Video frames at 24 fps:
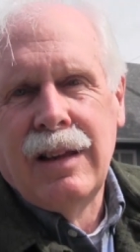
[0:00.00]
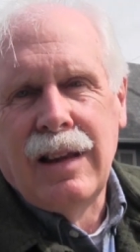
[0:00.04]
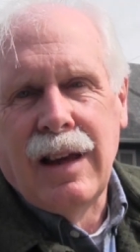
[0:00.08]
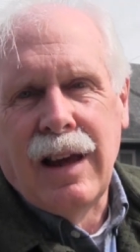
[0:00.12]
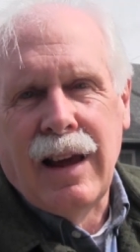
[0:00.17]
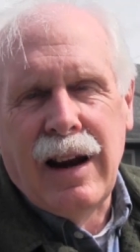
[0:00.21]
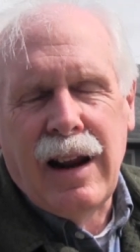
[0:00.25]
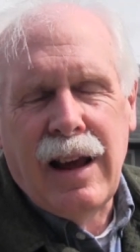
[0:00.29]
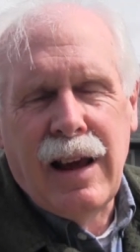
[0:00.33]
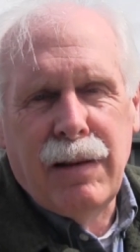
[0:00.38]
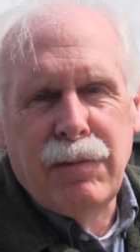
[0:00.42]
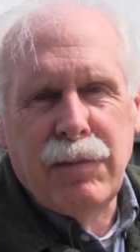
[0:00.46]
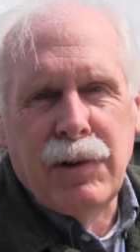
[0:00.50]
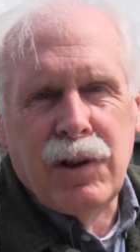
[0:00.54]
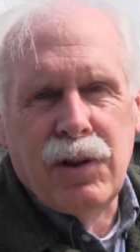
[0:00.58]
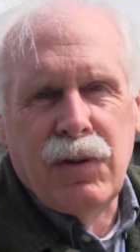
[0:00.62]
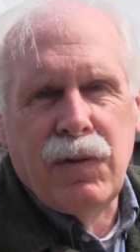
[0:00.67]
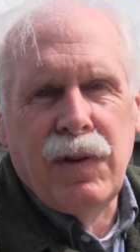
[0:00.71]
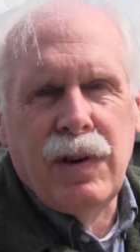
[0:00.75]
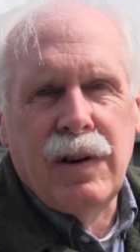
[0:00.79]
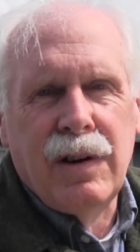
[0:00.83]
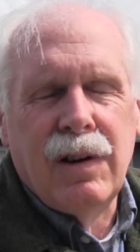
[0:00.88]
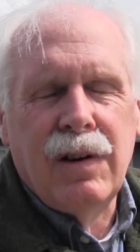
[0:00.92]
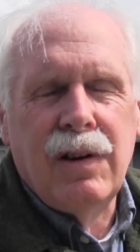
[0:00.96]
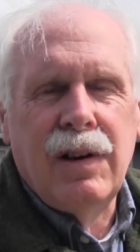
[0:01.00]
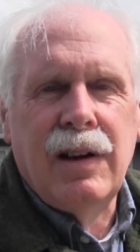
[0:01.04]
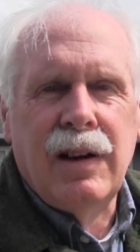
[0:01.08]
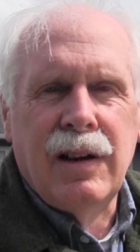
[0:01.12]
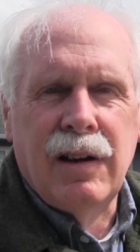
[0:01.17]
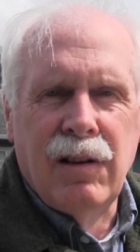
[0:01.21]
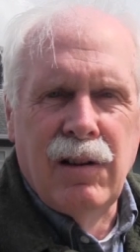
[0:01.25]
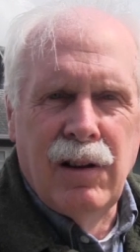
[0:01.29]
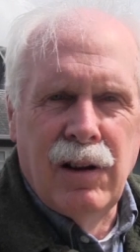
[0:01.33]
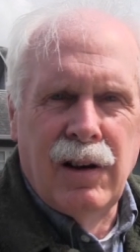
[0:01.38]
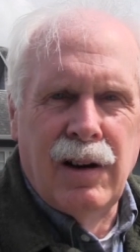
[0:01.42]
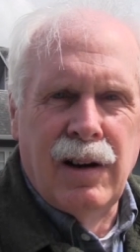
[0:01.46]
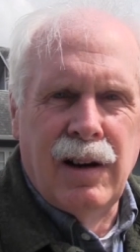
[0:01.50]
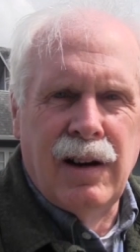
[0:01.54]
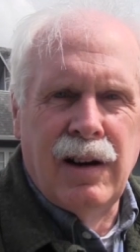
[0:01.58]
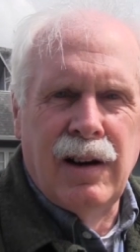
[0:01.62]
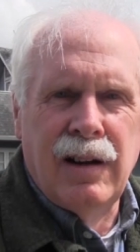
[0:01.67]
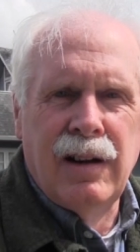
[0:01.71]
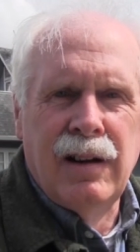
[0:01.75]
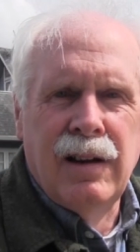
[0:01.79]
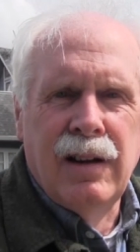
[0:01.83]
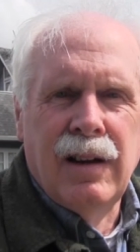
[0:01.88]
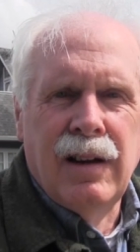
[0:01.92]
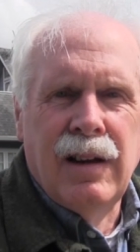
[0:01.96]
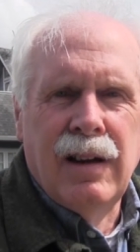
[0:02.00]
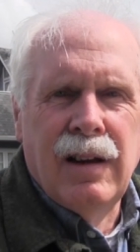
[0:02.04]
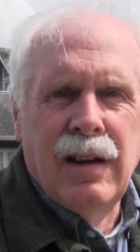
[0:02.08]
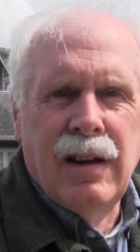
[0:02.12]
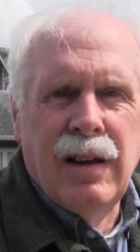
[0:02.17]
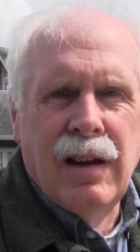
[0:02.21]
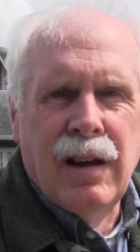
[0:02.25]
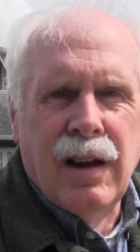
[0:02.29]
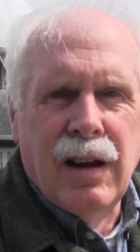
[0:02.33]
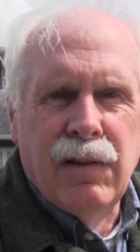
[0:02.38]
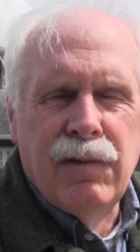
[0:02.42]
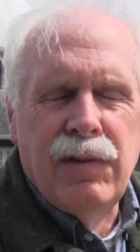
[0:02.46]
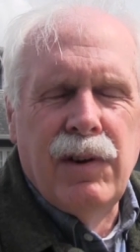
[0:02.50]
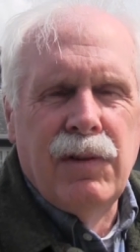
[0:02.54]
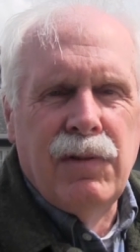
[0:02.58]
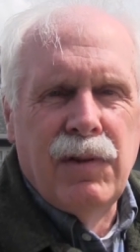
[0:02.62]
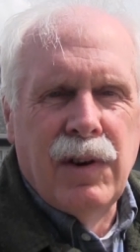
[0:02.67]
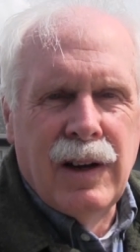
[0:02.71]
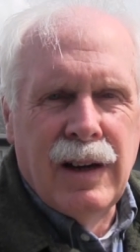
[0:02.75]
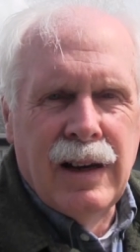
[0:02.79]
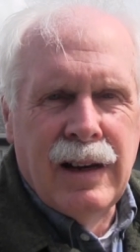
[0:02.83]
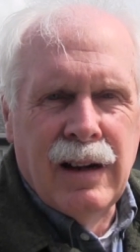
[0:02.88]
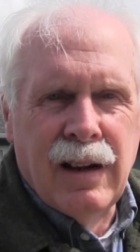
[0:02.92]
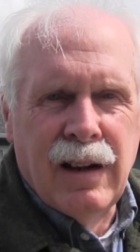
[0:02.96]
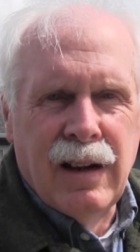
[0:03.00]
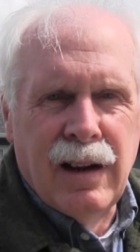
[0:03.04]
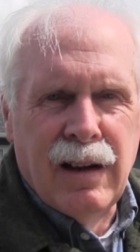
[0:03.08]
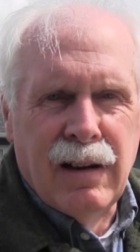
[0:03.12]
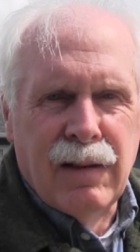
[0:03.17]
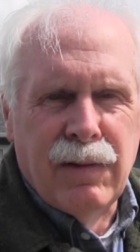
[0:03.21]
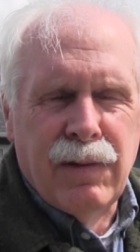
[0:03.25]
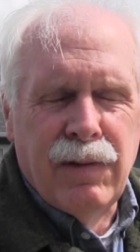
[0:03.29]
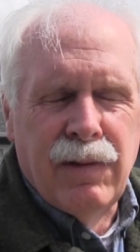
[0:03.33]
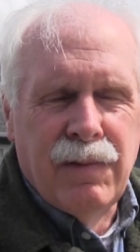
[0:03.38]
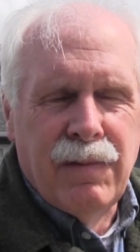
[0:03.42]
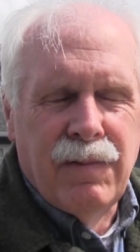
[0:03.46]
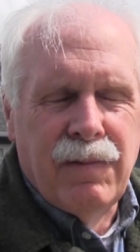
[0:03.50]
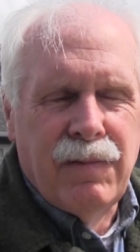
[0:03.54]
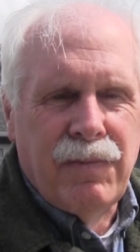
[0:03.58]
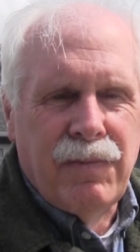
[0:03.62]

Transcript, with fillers: that atmosphere and law of divine love.